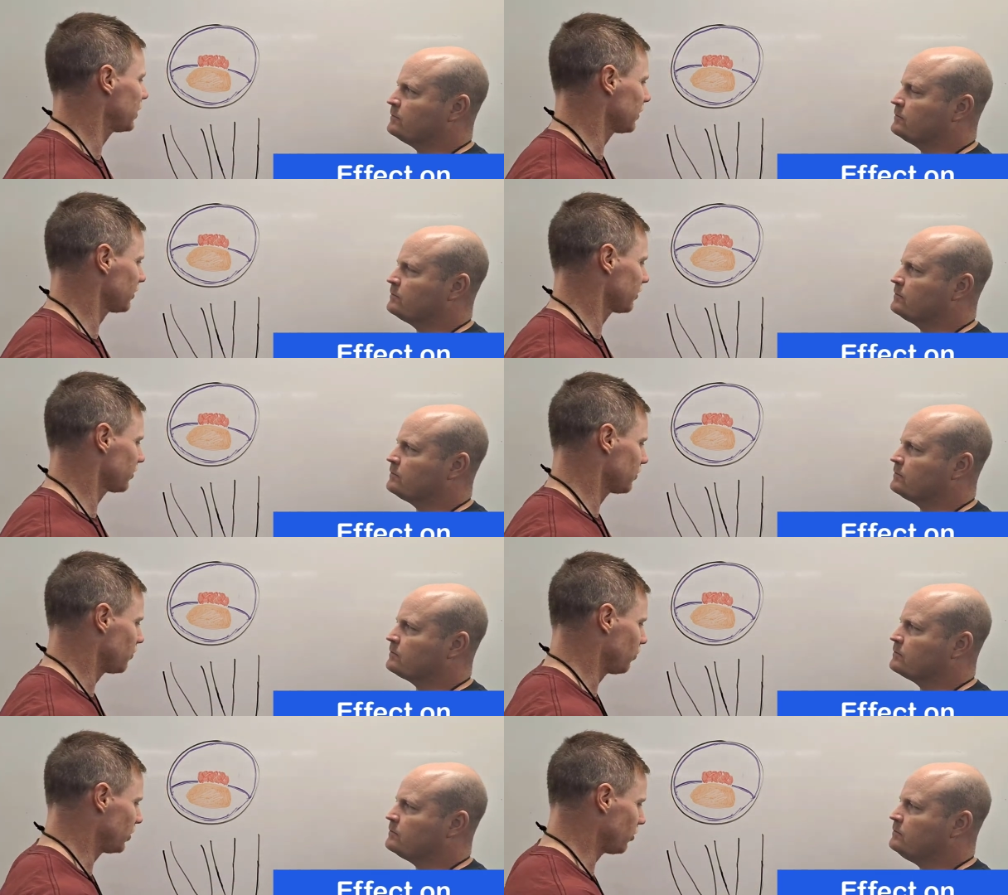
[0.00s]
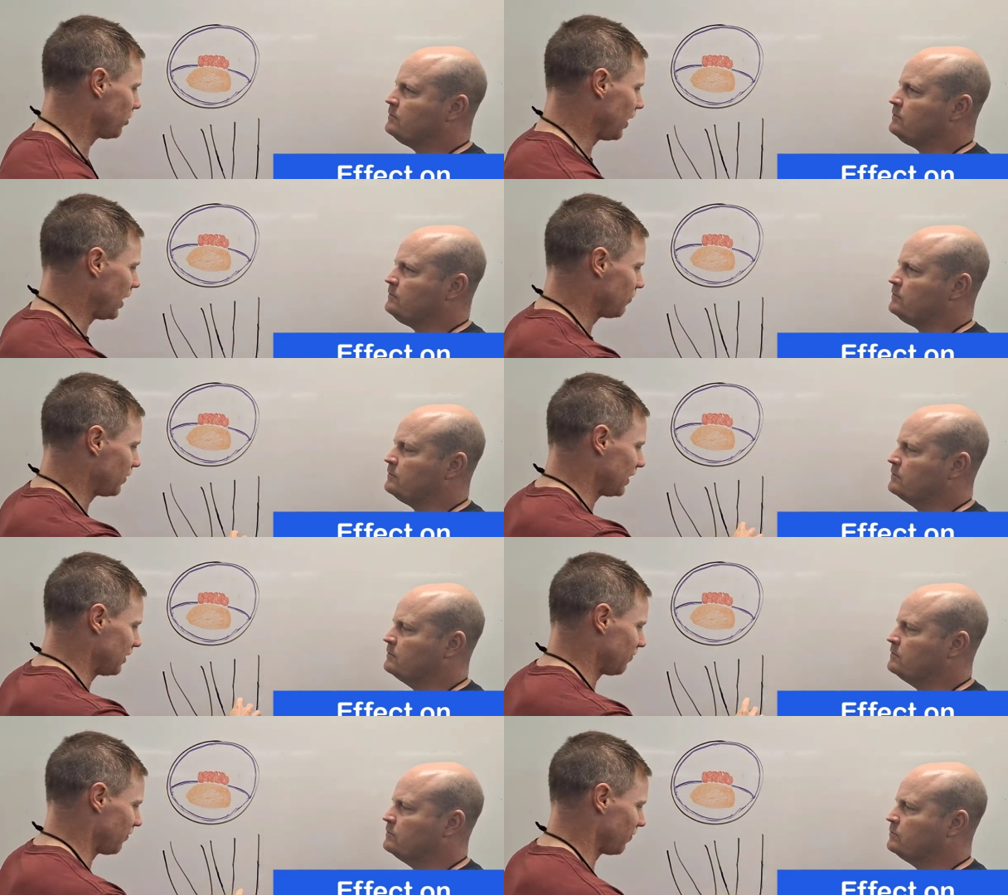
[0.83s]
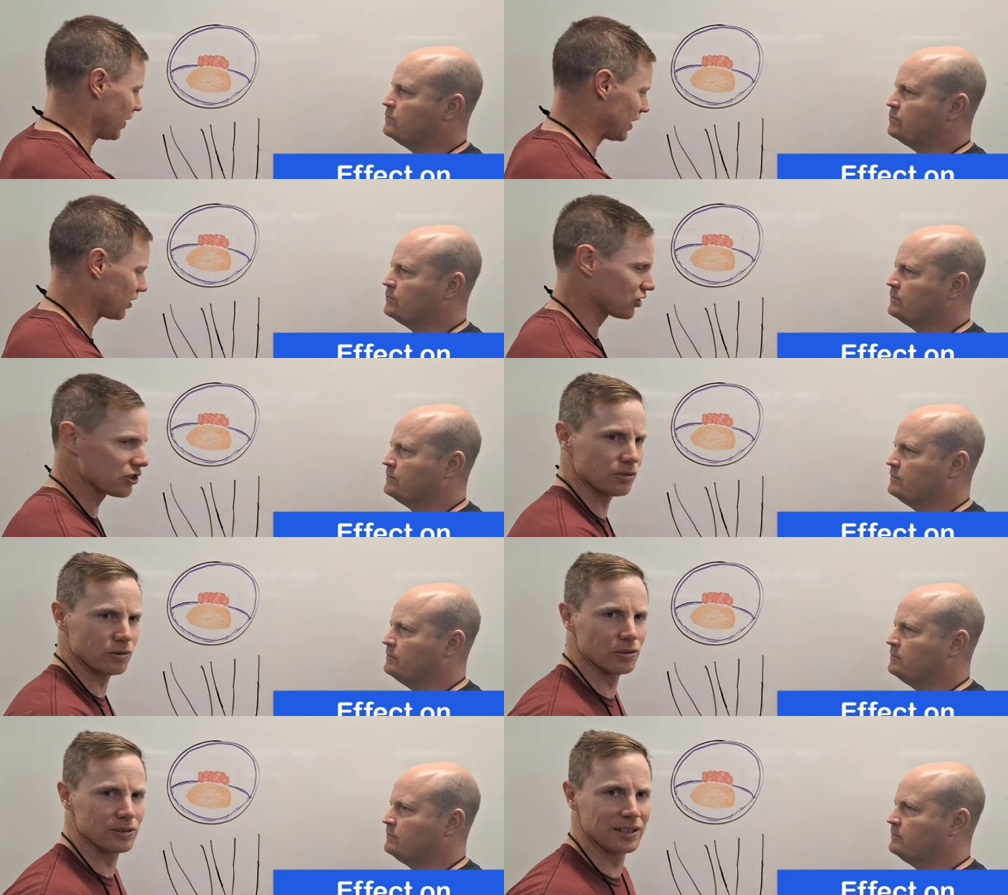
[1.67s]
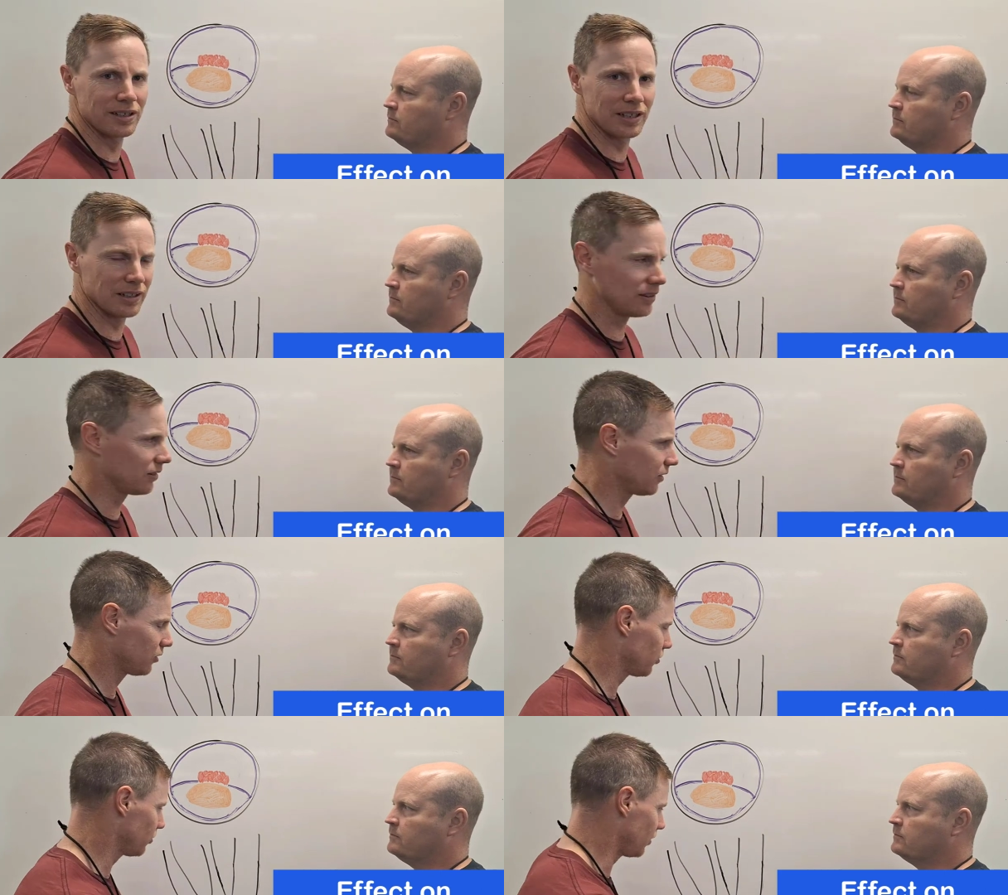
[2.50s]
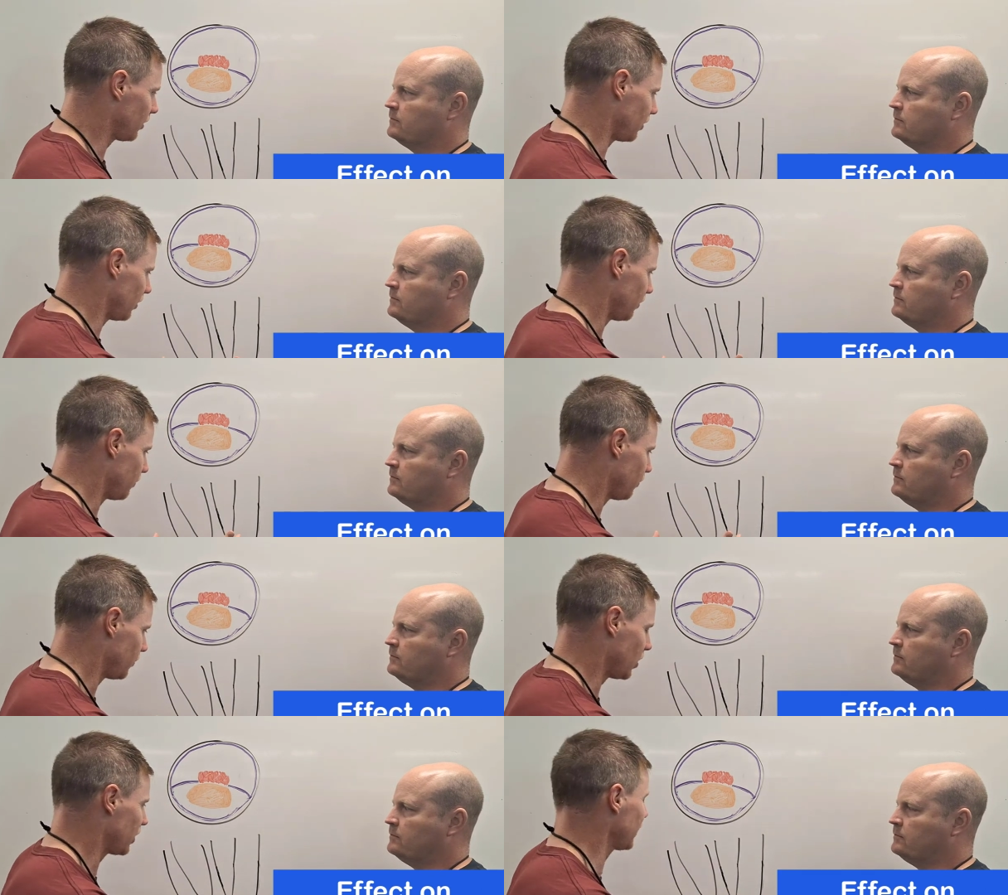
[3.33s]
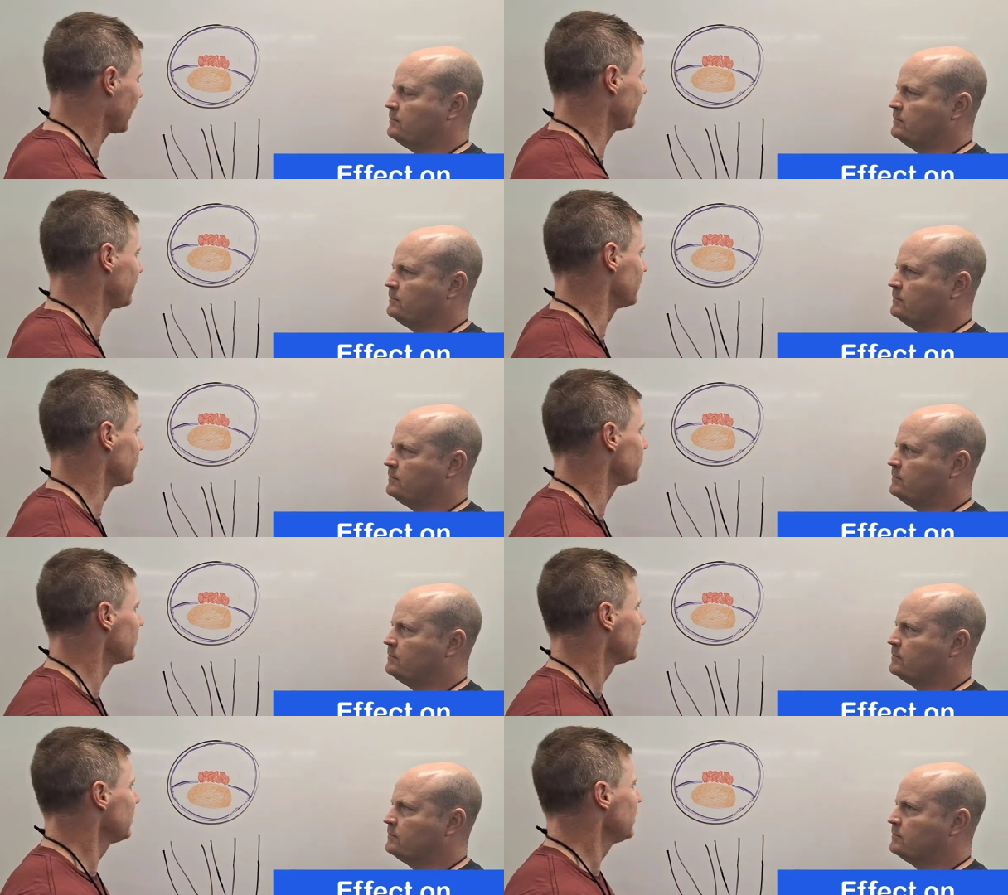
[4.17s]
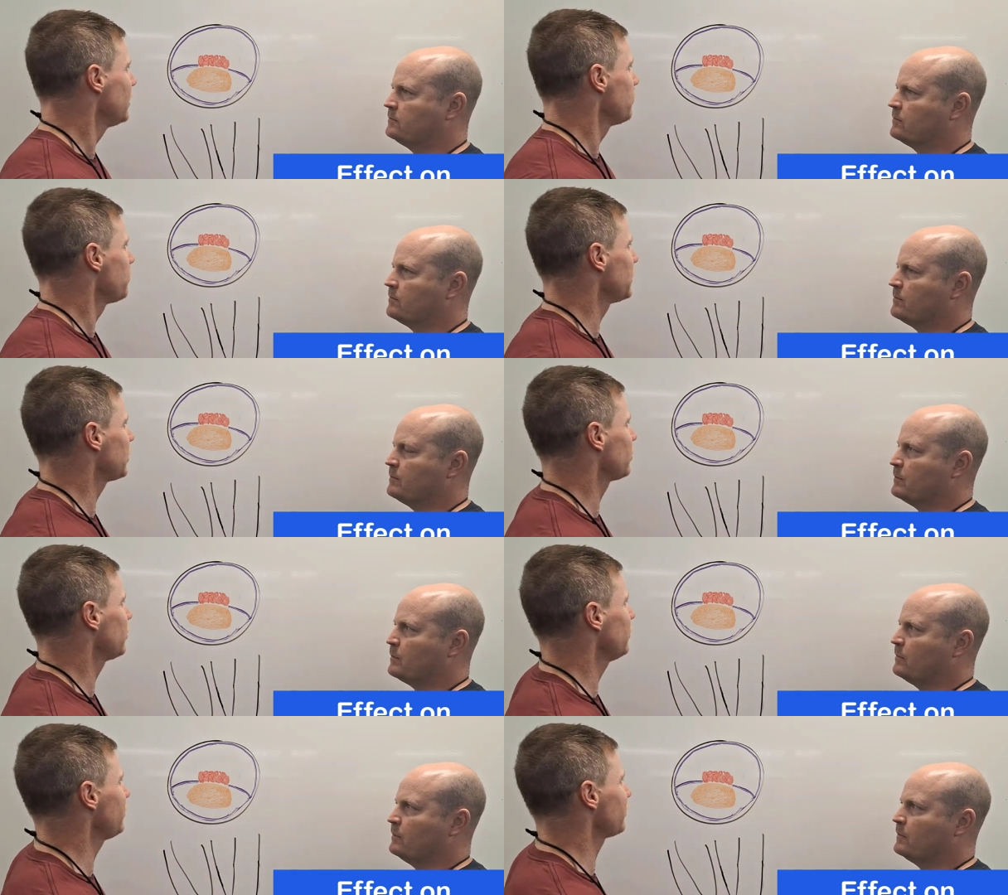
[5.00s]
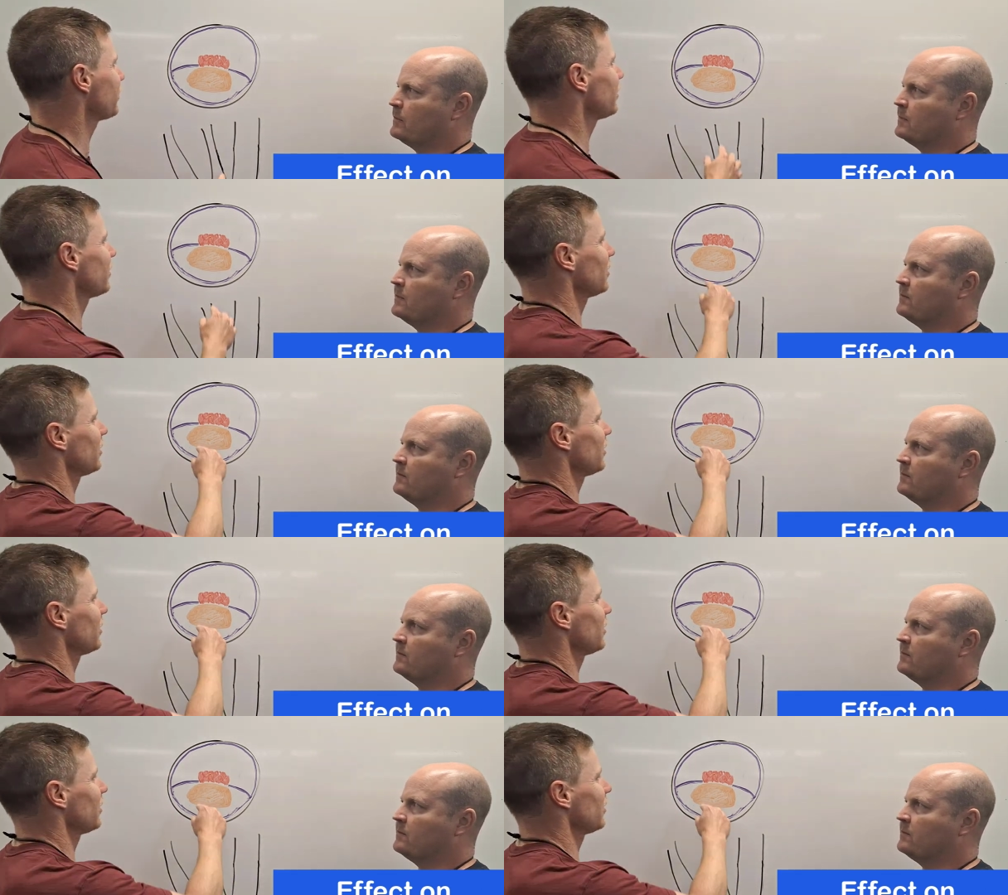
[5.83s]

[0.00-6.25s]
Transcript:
Speaker 1: but we don't have any infarction or death to the myocardium because